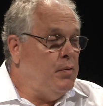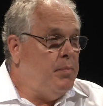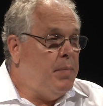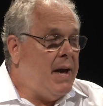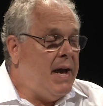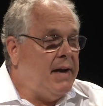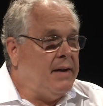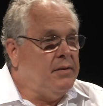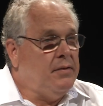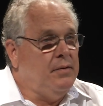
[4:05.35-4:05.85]

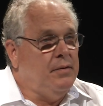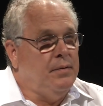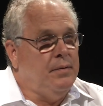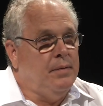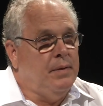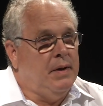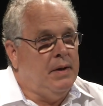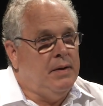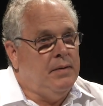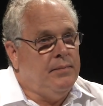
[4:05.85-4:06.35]
back
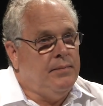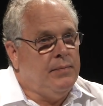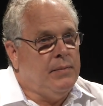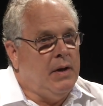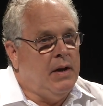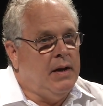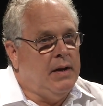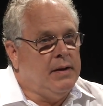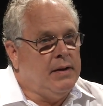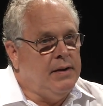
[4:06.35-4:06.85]
to
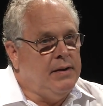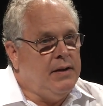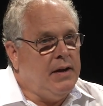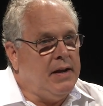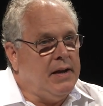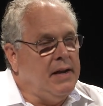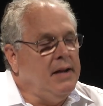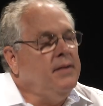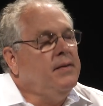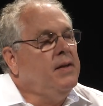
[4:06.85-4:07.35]

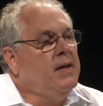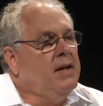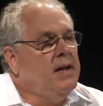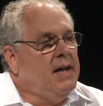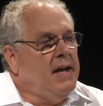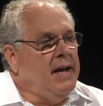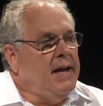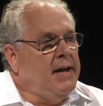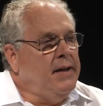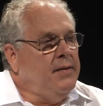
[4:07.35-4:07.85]
Kentucky,
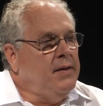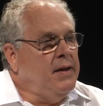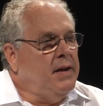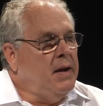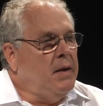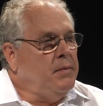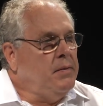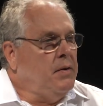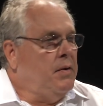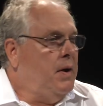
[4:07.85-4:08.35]
and then
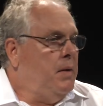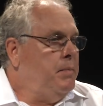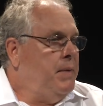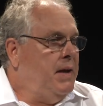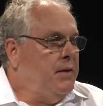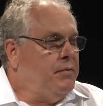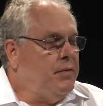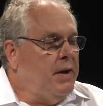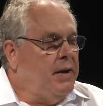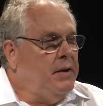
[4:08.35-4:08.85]
I'm
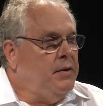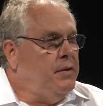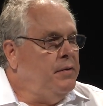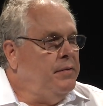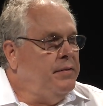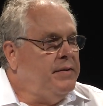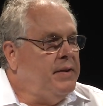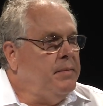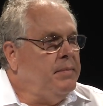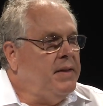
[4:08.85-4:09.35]
now trying to do
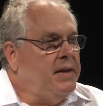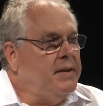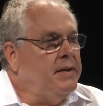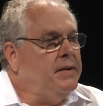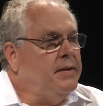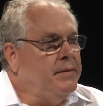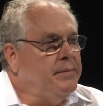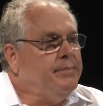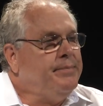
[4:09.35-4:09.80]
the same thing here.